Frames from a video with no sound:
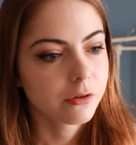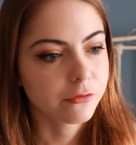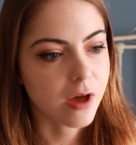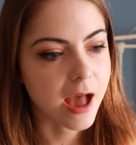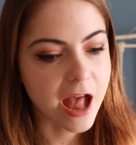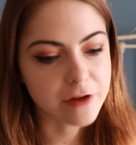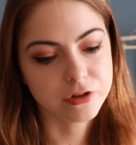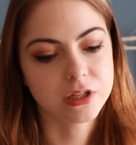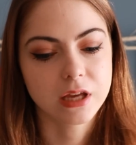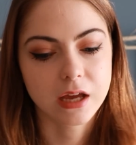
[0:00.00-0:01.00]
for
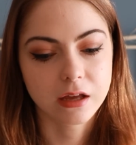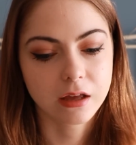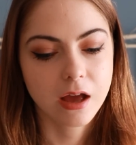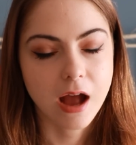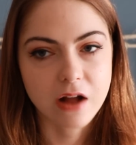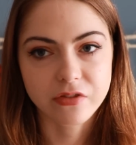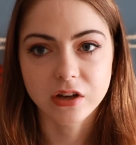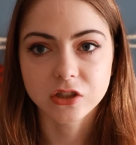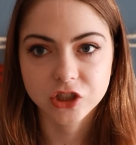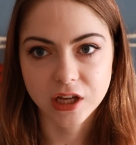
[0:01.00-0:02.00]
everything, and then
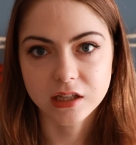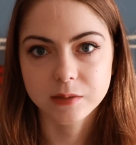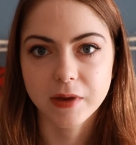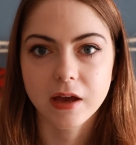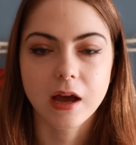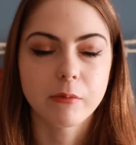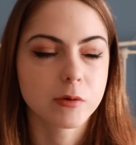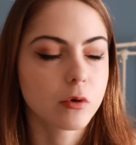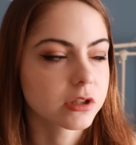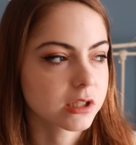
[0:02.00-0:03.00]
a Shakespeare, and we
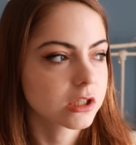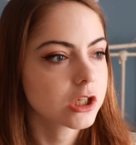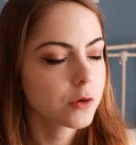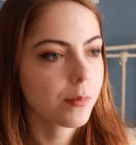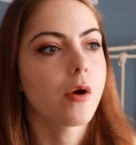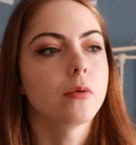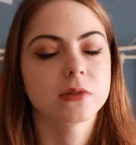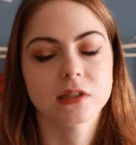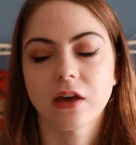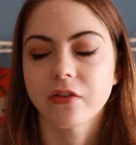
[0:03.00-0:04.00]
wanted two
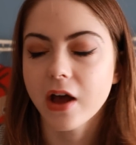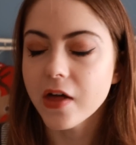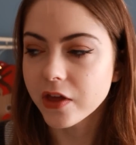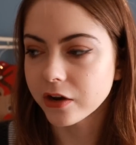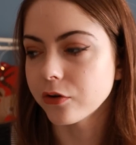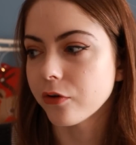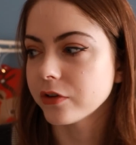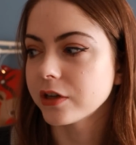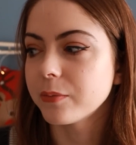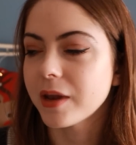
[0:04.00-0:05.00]
poems together and then a
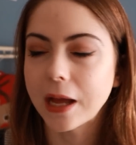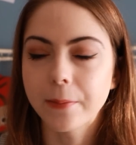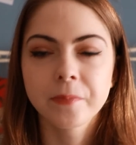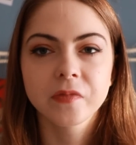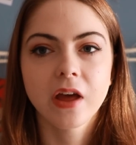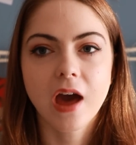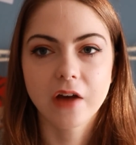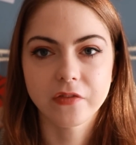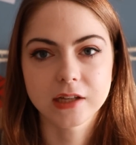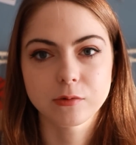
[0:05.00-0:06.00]
novel and a play.
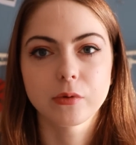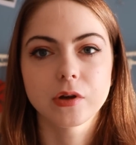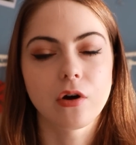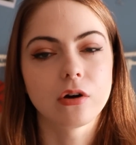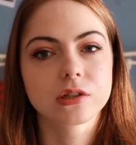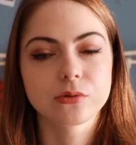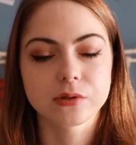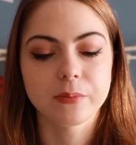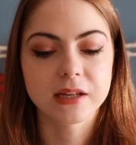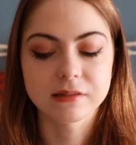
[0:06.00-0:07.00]
And that's what we got, so it was
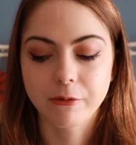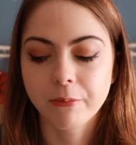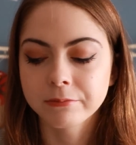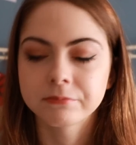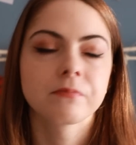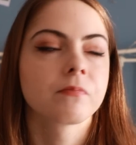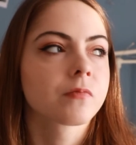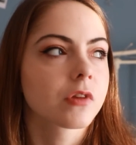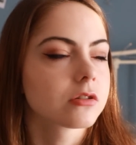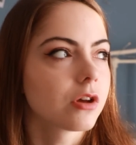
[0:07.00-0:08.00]
amazing.
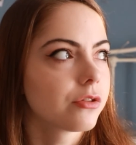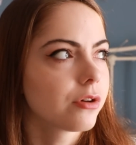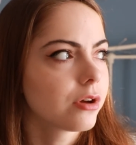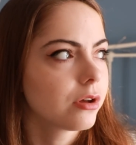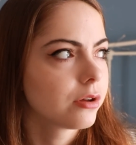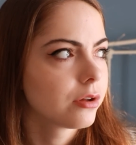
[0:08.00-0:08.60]
So